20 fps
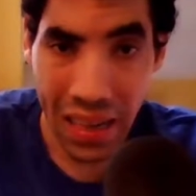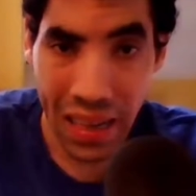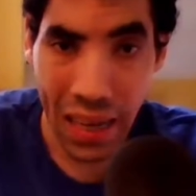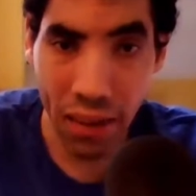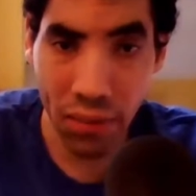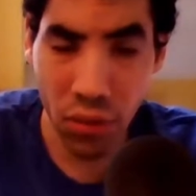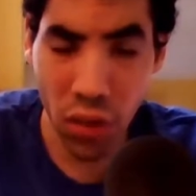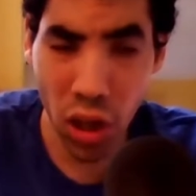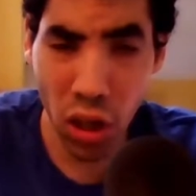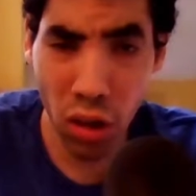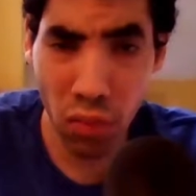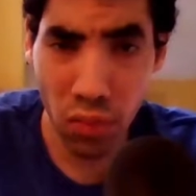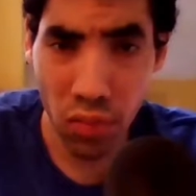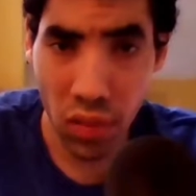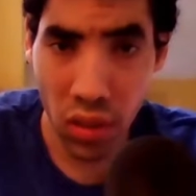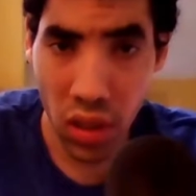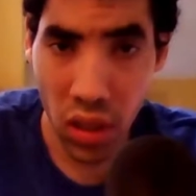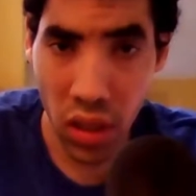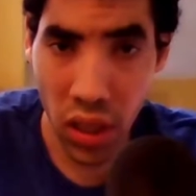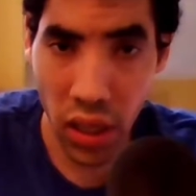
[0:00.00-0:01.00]
Capcom
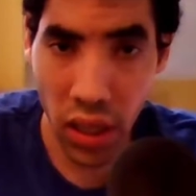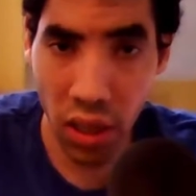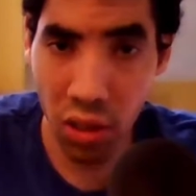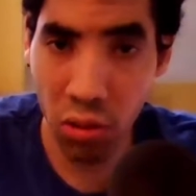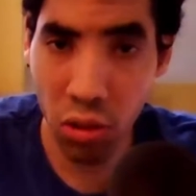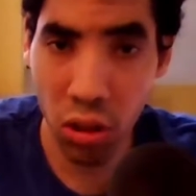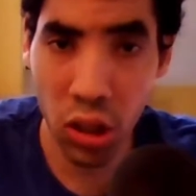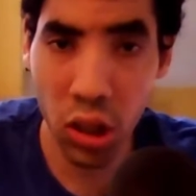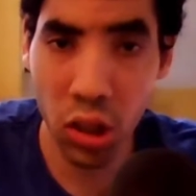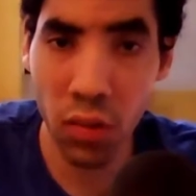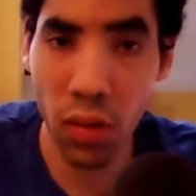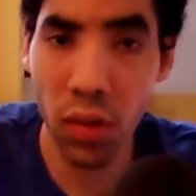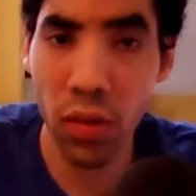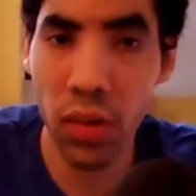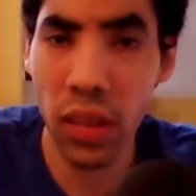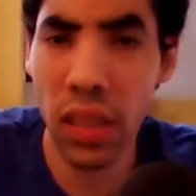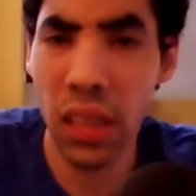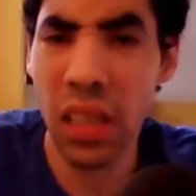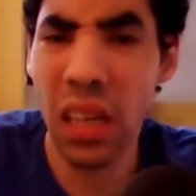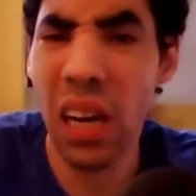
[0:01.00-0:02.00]
and the rest of the
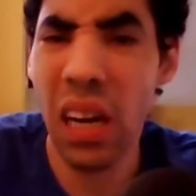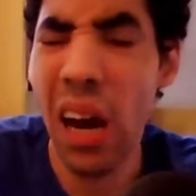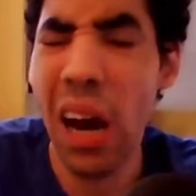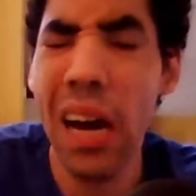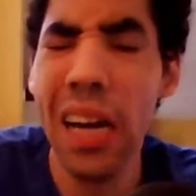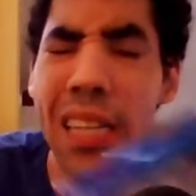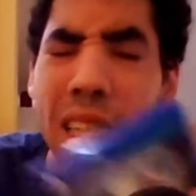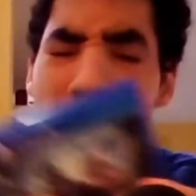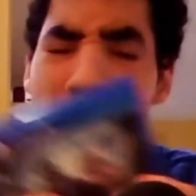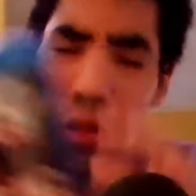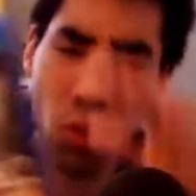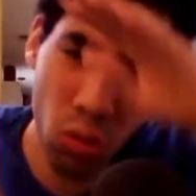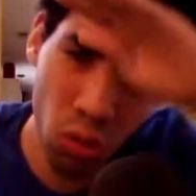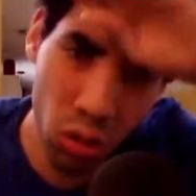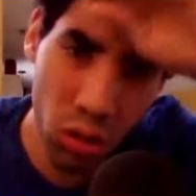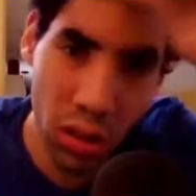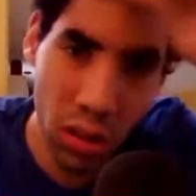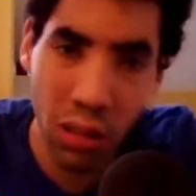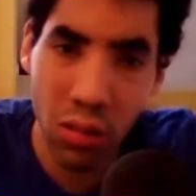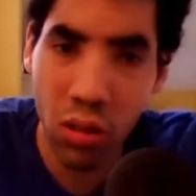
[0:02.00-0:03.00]
world team, I sure
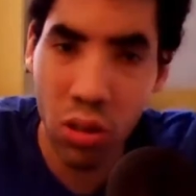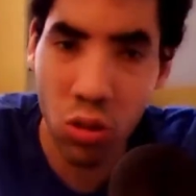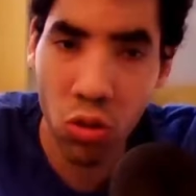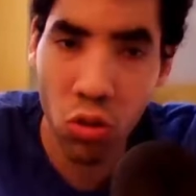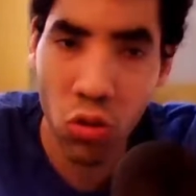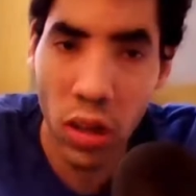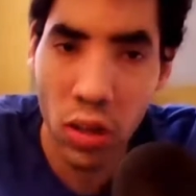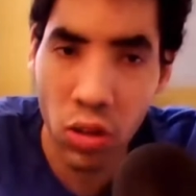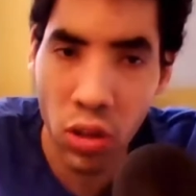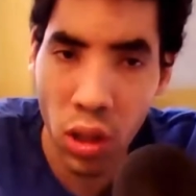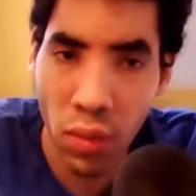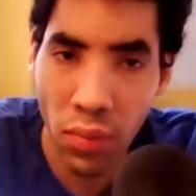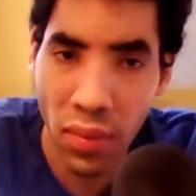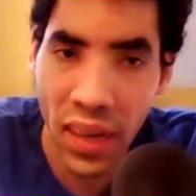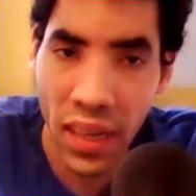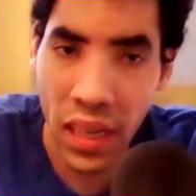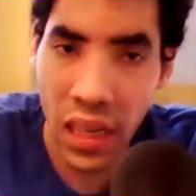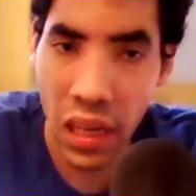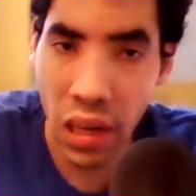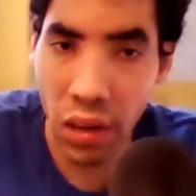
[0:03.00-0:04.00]
did. It was a great
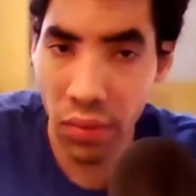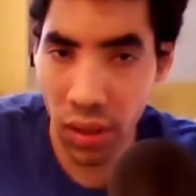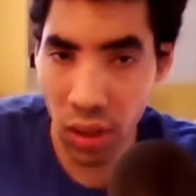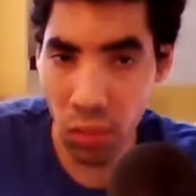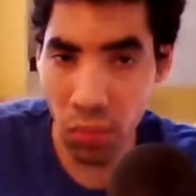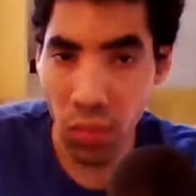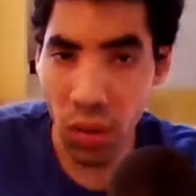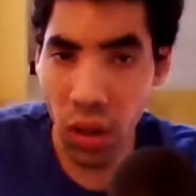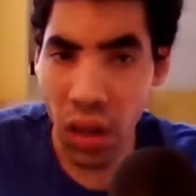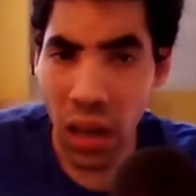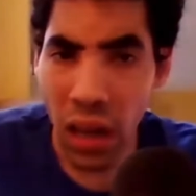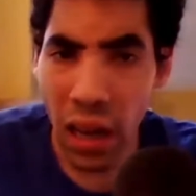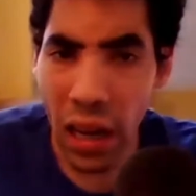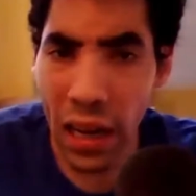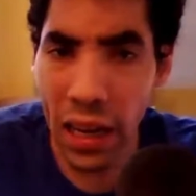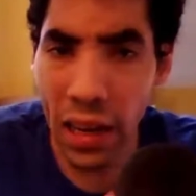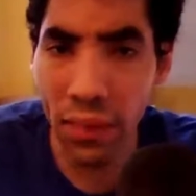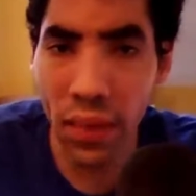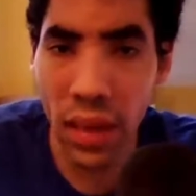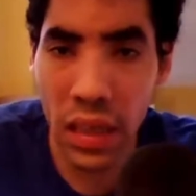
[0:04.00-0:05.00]
remake. I mean,
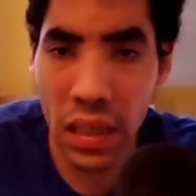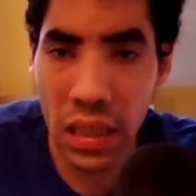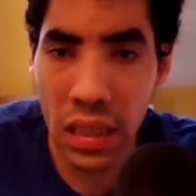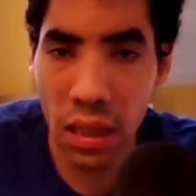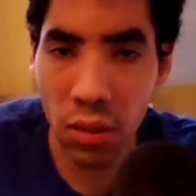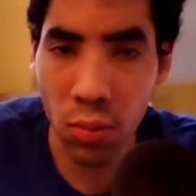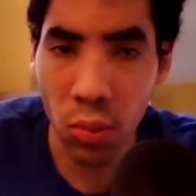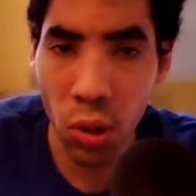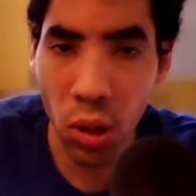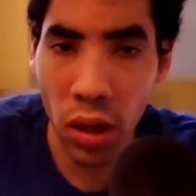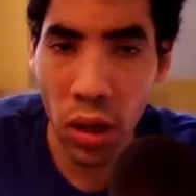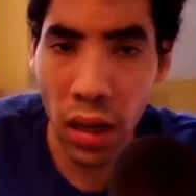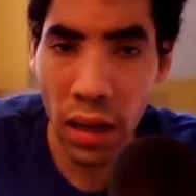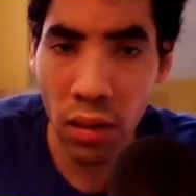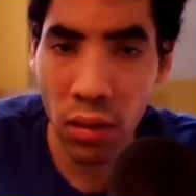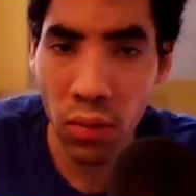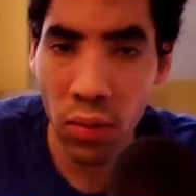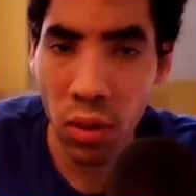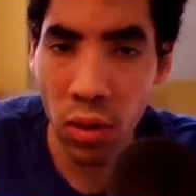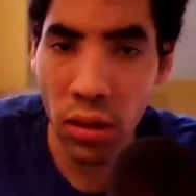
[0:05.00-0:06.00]
hey, I'm Ian Touch. I'm
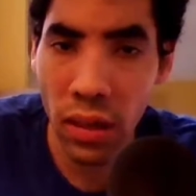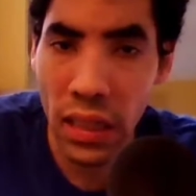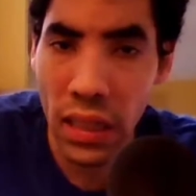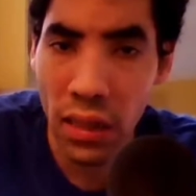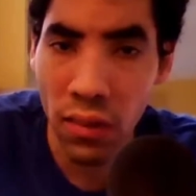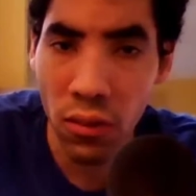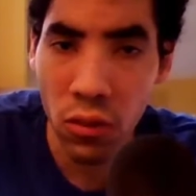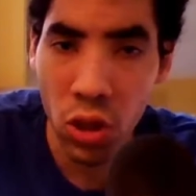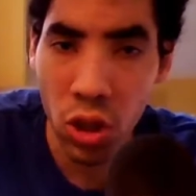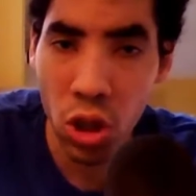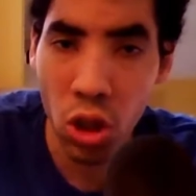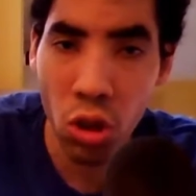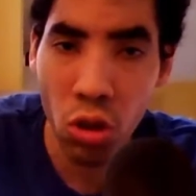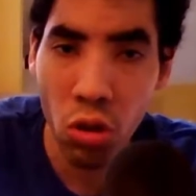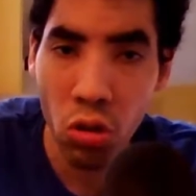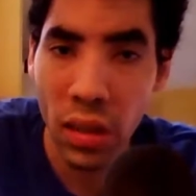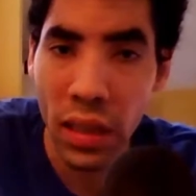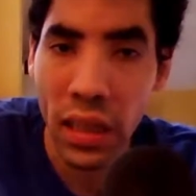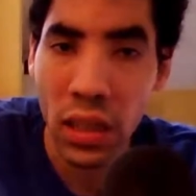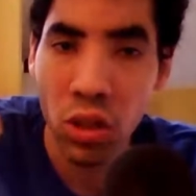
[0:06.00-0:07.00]
going to be Resident Evil
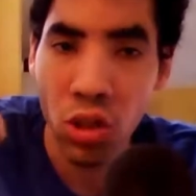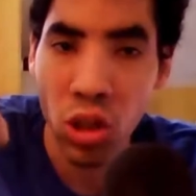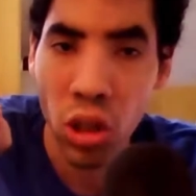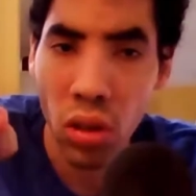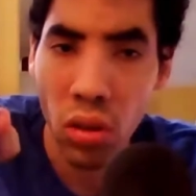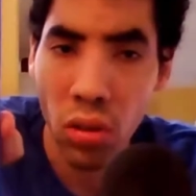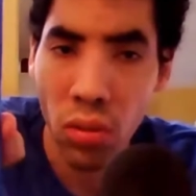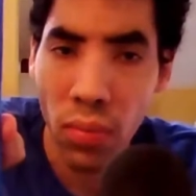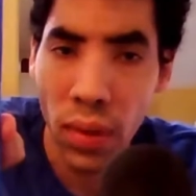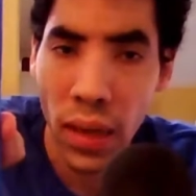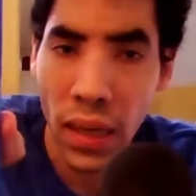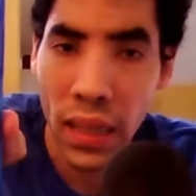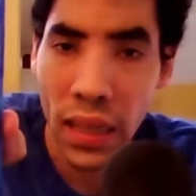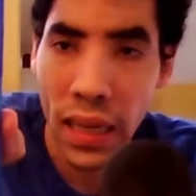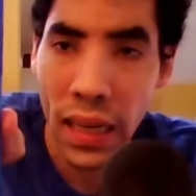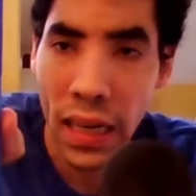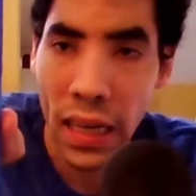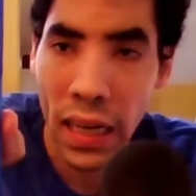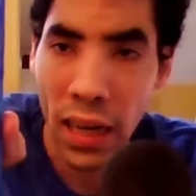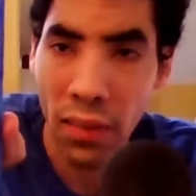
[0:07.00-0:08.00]
2, the remake
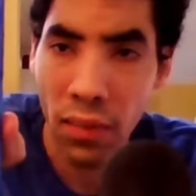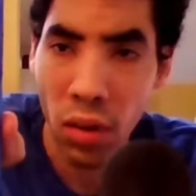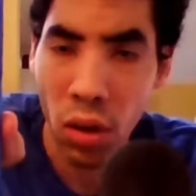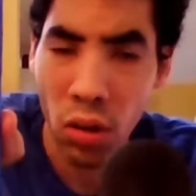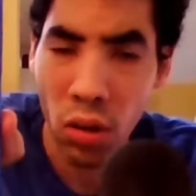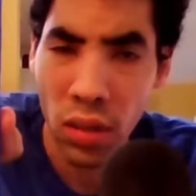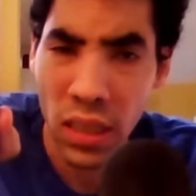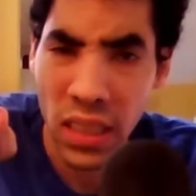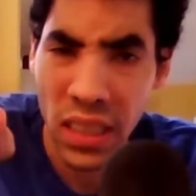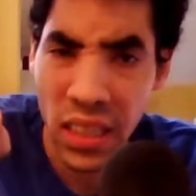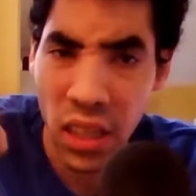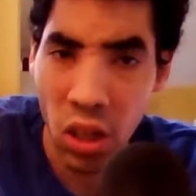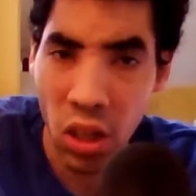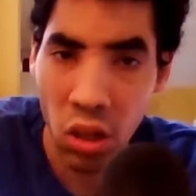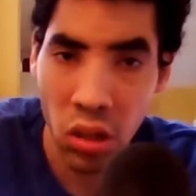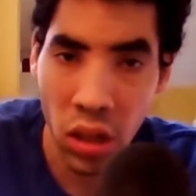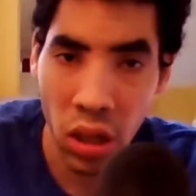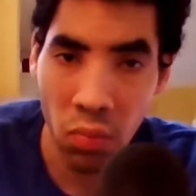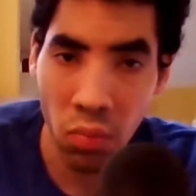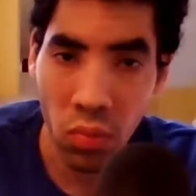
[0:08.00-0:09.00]
game that came out this
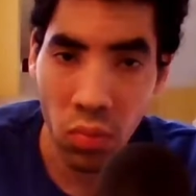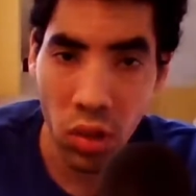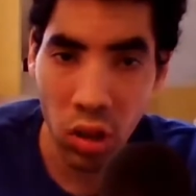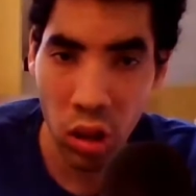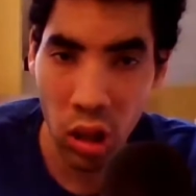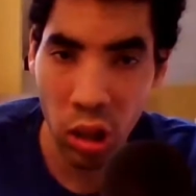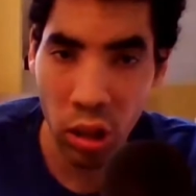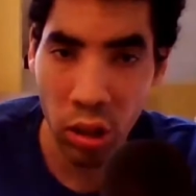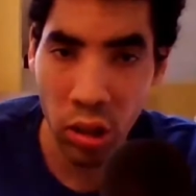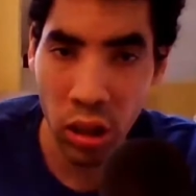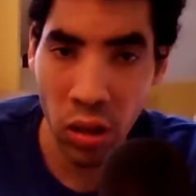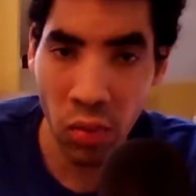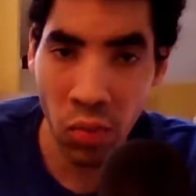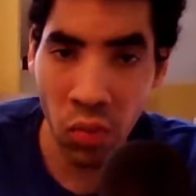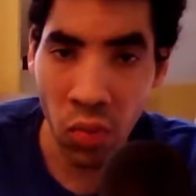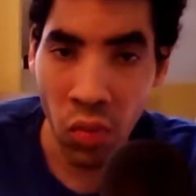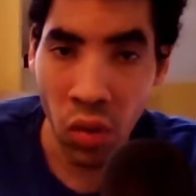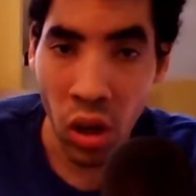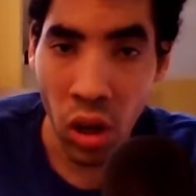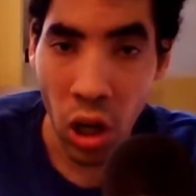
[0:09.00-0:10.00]
year. Yep, that's all right,
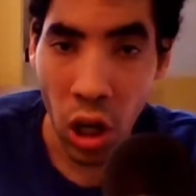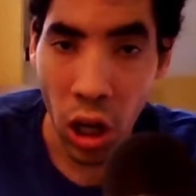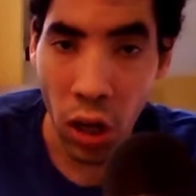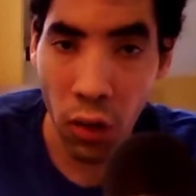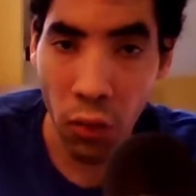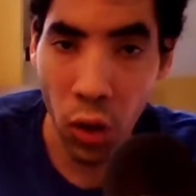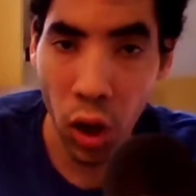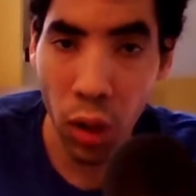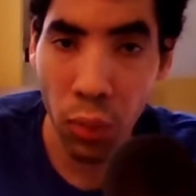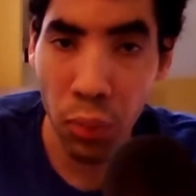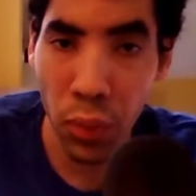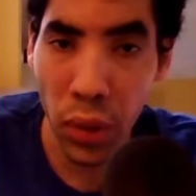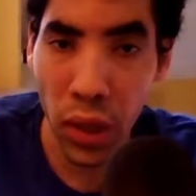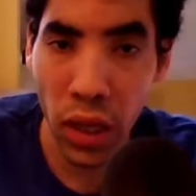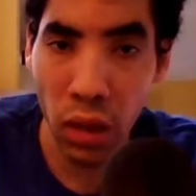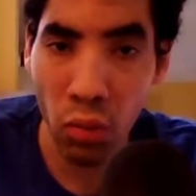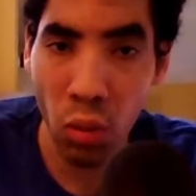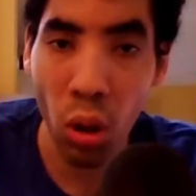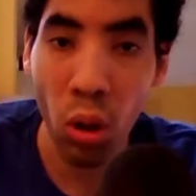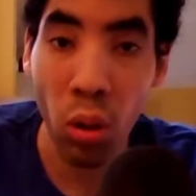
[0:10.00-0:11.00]
I probably
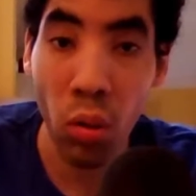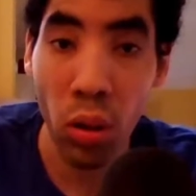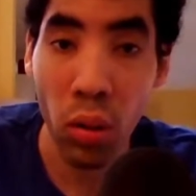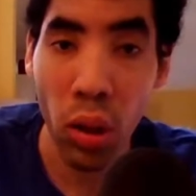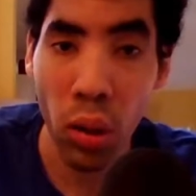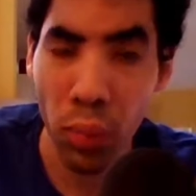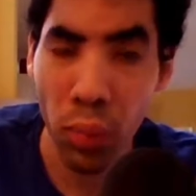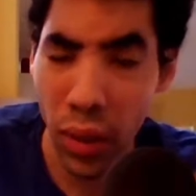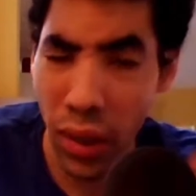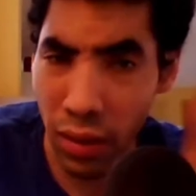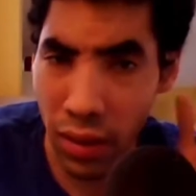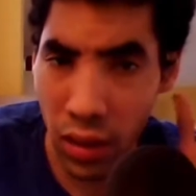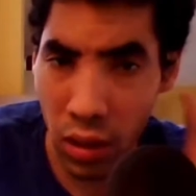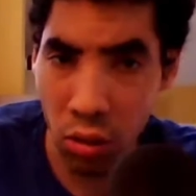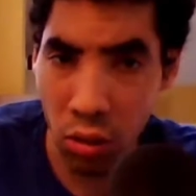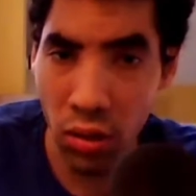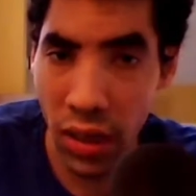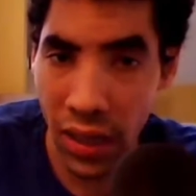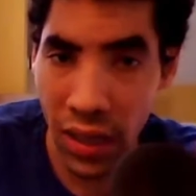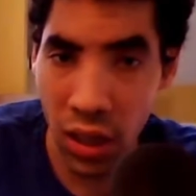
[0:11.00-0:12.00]
beat it, well, I beat it like
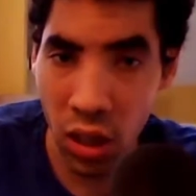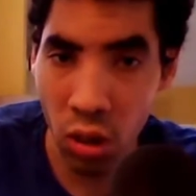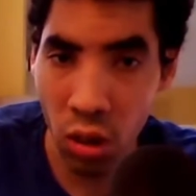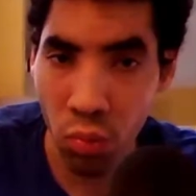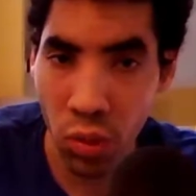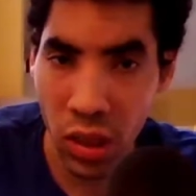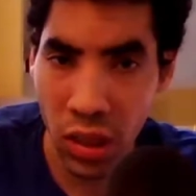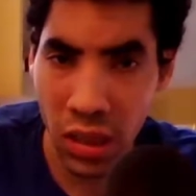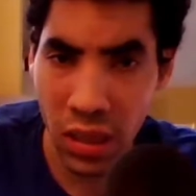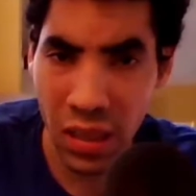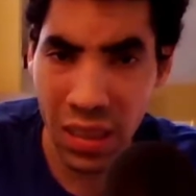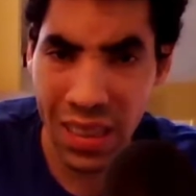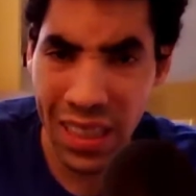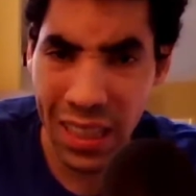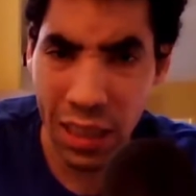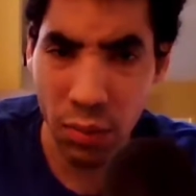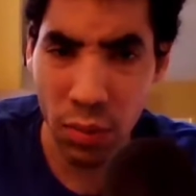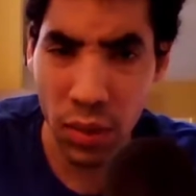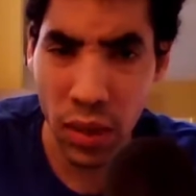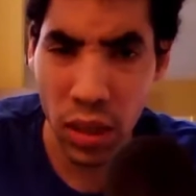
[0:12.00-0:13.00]
2 days ago, but
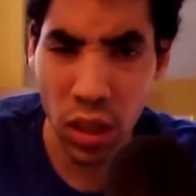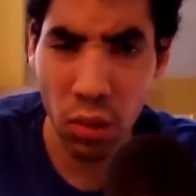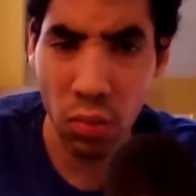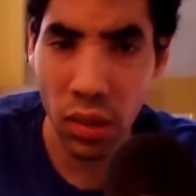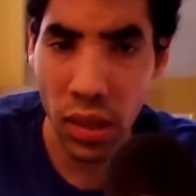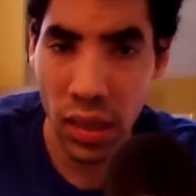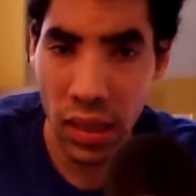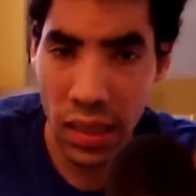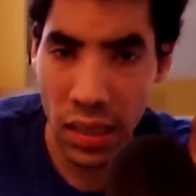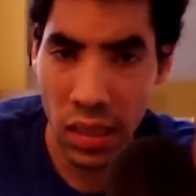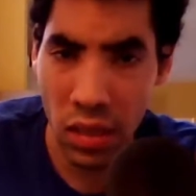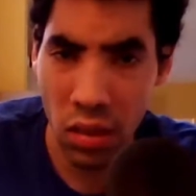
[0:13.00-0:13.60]
technically did my